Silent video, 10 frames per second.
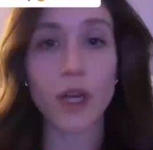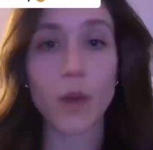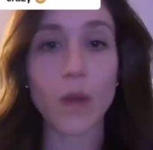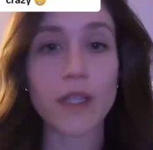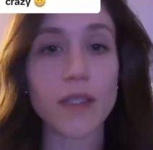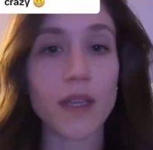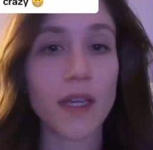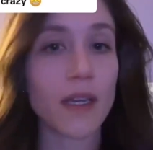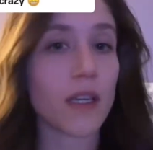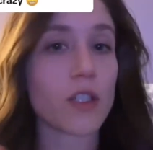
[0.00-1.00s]
I went to the
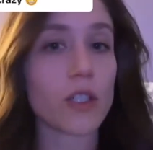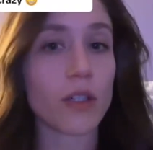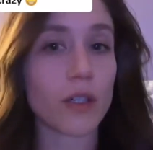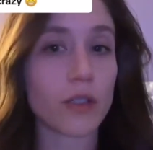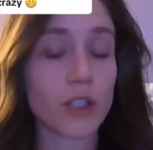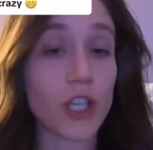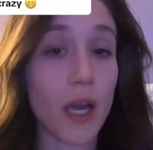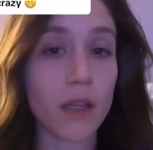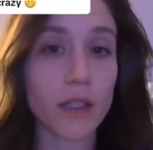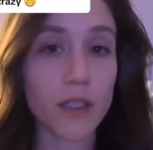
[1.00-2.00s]
initial
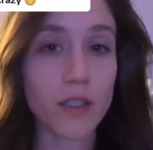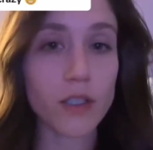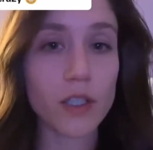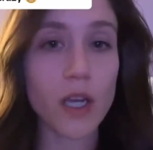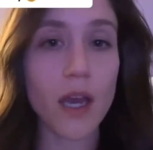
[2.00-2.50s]
challenge,